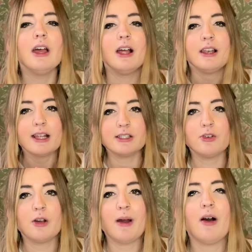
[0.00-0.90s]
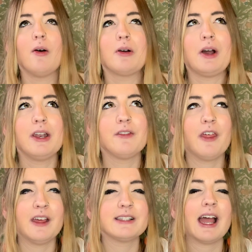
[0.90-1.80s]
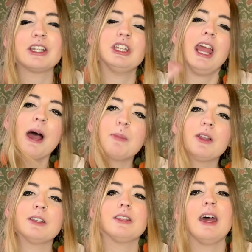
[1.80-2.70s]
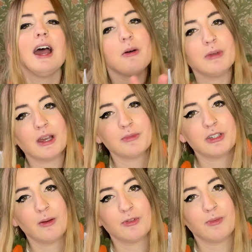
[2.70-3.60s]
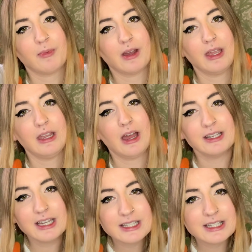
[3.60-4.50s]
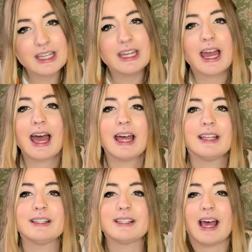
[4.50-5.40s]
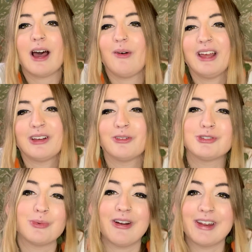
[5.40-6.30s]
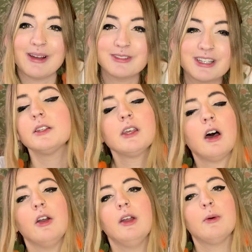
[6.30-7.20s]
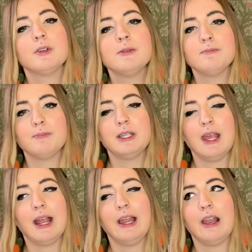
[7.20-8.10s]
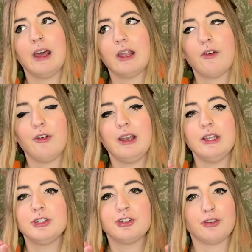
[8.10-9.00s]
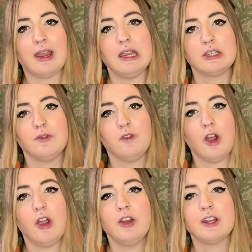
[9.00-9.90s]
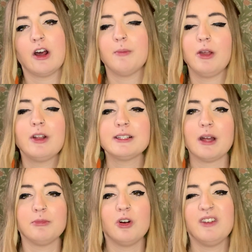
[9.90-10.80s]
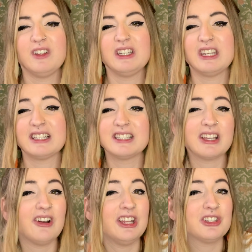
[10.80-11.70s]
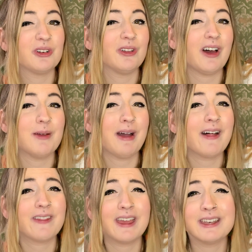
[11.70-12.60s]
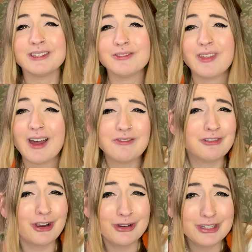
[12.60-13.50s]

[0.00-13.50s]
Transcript: let's talk about kind of the things that actually happened that helped me come to terms with my identity and how I got to where I am today. So it wasn't particularly a really straight road, and I'll be honest, I'm not even necessarily sure that I'm at the end of that road